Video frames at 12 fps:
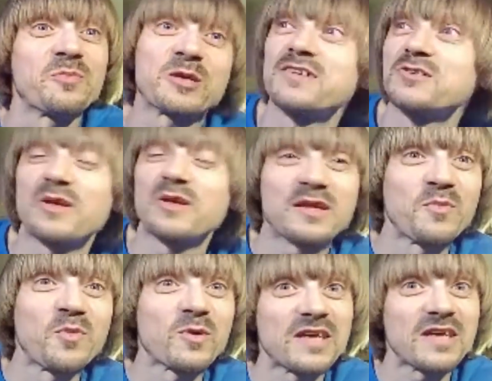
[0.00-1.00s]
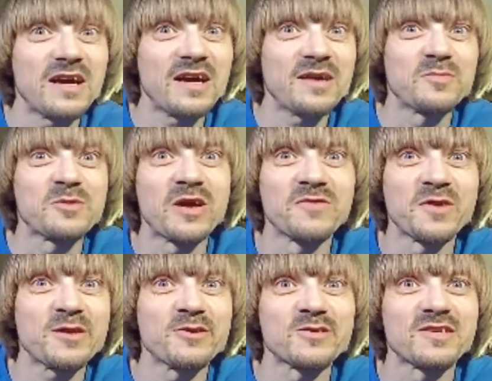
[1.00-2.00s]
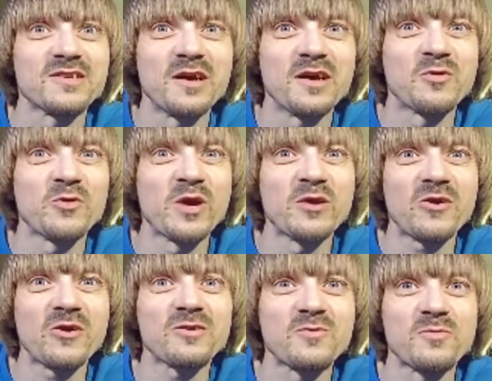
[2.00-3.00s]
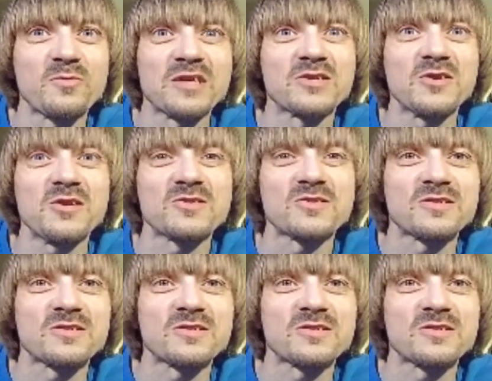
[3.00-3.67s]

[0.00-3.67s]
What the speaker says: Then I'd have more time to make videos and create art and make songs.